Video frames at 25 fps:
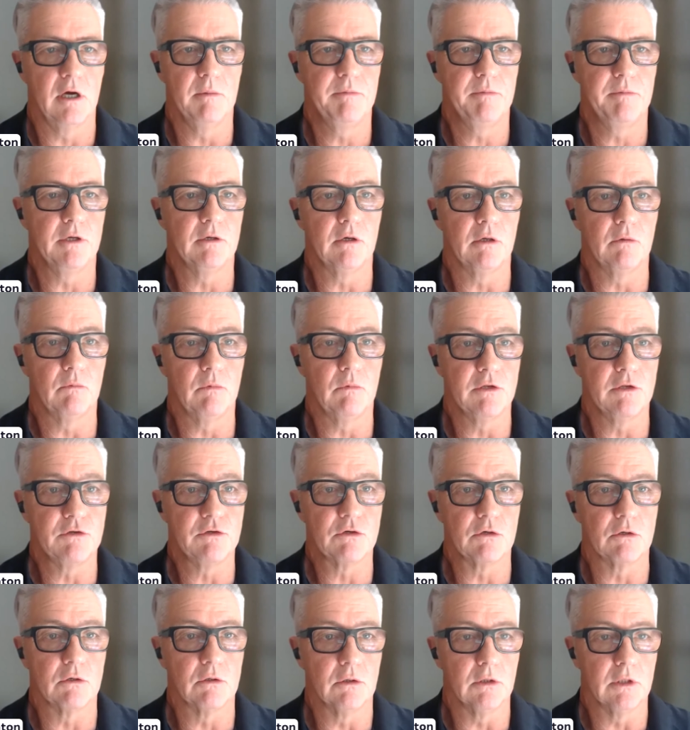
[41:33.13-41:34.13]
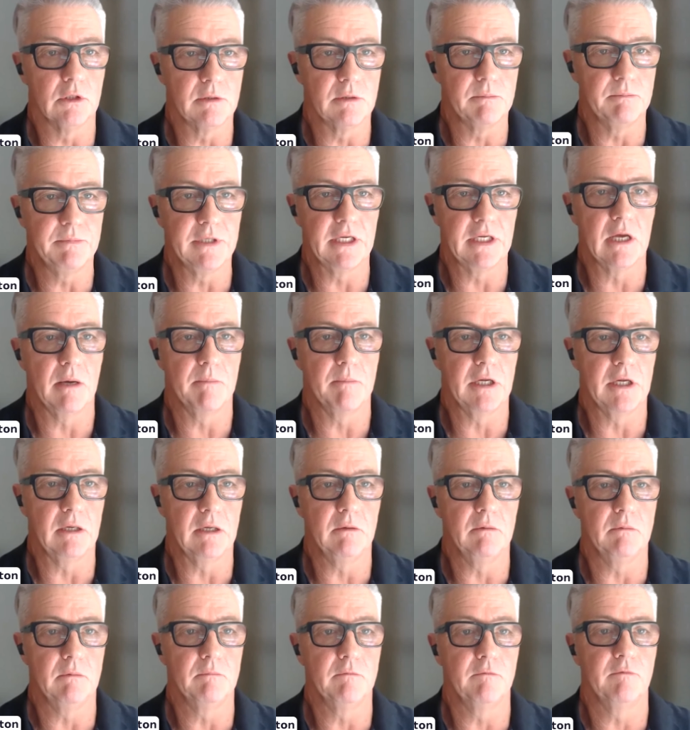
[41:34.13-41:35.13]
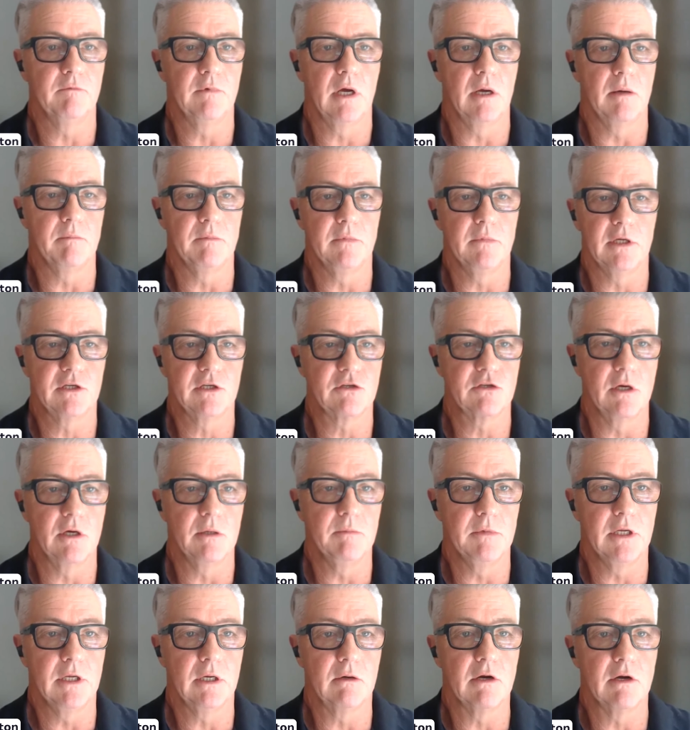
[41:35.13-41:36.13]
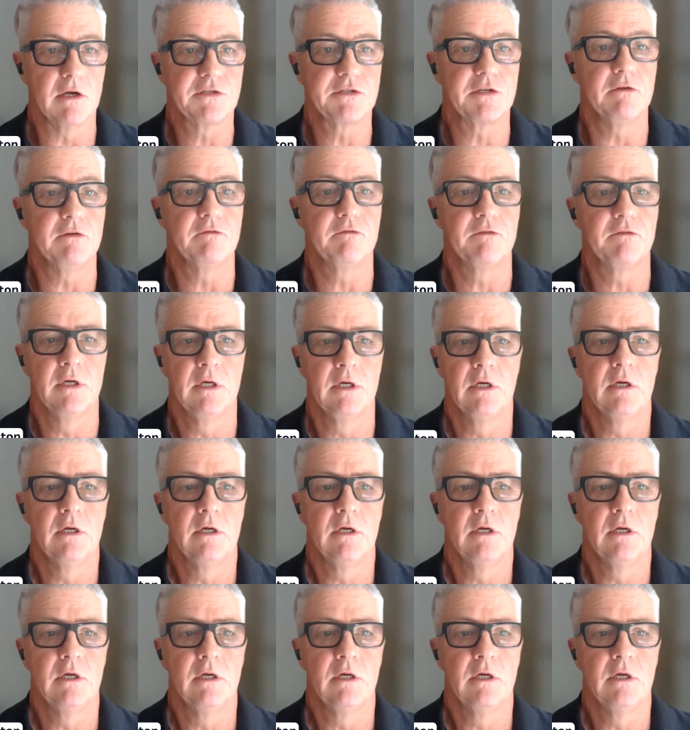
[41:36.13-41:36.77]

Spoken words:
opioid withdrawal and becoming extremely aggressive.